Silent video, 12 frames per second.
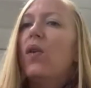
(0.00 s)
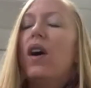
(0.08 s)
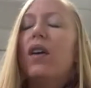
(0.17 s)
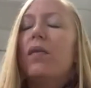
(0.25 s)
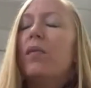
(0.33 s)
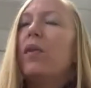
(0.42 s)

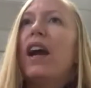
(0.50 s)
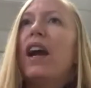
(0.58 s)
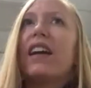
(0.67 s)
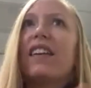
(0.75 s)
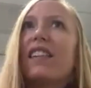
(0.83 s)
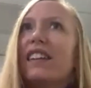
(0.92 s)

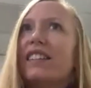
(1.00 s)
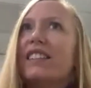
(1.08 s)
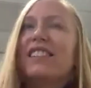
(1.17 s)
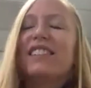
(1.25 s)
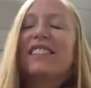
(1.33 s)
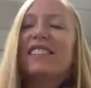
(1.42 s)

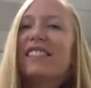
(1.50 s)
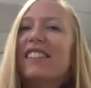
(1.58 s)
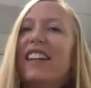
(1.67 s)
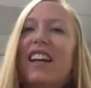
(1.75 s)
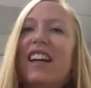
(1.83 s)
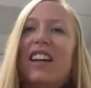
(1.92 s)
miraculous
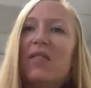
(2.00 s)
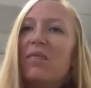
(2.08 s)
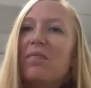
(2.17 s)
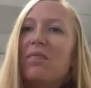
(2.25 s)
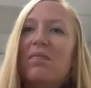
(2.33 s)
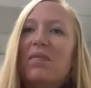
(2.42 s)

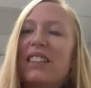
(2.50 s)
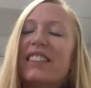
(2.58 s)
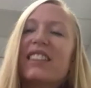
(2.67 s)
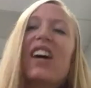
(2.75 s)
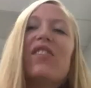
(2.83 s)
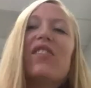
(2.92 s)
um,
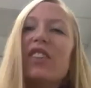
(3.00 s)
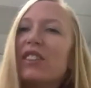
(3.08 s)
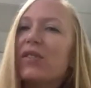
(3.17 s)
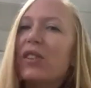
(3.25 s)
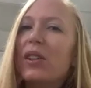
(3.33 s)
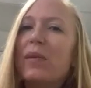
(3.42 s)
discoveries
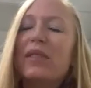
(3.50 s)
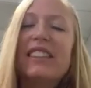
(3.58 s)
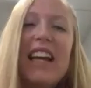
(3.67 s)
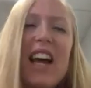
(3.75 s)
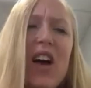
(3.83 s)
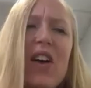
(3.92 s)
for
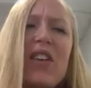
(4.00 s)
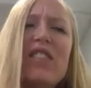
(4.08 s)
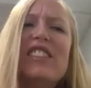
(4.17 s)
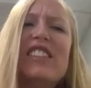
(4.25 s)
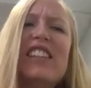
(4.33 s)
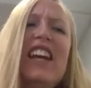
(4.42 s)

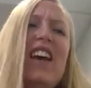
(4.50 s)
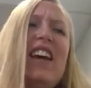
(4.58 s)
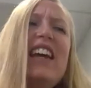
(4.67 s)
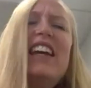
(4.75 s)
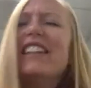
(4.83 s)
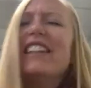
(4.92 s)
themselves,
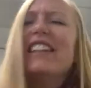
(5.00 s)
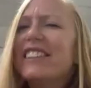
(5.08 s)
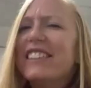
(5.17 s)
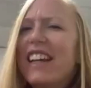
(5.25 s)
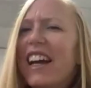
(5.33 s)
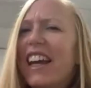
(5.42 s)

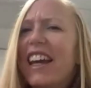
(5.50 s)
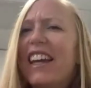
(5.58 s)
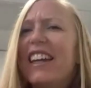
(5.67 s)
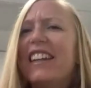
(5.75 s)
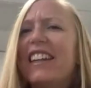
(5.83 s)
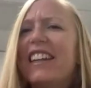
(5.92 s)

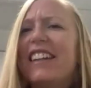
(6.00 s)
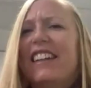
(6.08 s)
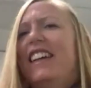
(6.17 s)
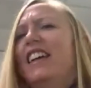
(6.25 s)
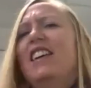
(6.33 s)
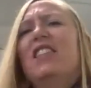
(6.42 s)
insight,
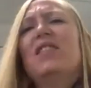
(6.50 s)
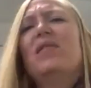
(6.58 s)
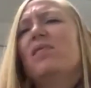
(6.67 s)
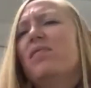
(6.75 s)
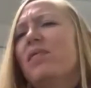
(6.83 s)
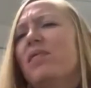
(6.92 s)
um,
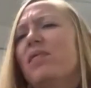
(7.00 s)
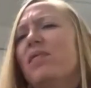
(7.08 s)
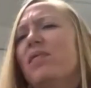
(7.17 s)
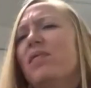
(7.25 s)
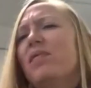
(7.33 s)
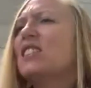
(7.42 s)

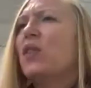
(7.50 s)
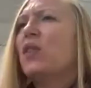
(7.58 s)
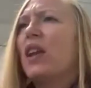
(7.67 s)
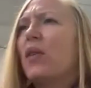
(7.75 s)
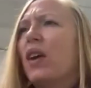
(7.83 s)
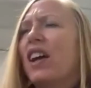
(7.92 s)
ideas of where
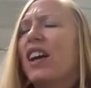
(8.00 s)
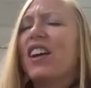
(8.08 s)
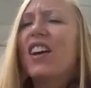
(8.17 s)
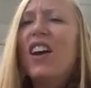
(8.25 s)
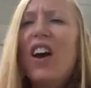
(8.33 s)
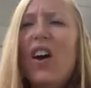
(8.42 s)
they want to
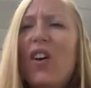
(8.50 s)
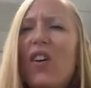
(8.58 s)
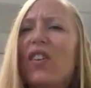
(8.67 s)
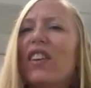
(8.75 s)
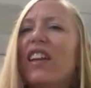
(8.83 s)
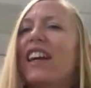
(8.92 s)
go.
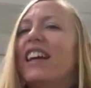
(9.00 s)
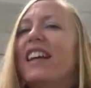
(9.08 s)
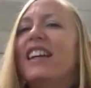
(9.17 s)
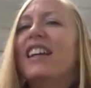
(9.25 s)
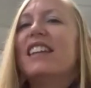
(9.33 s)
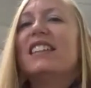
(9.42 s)
Like
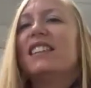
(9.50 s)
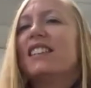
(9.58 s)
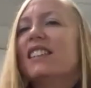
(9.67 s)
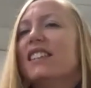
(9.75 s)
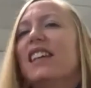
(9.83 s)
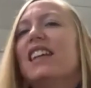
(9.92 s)
it's
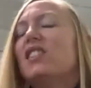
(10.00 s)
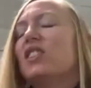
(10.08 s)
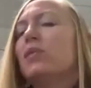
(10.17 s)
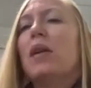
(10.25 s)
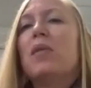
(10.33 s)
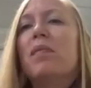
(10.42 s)
it's just been
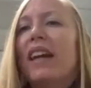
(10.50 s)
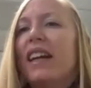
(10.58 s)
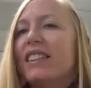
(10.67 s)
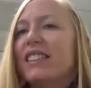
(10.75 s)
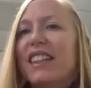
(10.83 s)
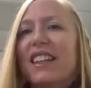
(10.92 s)

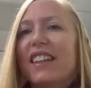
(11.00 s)
amazing.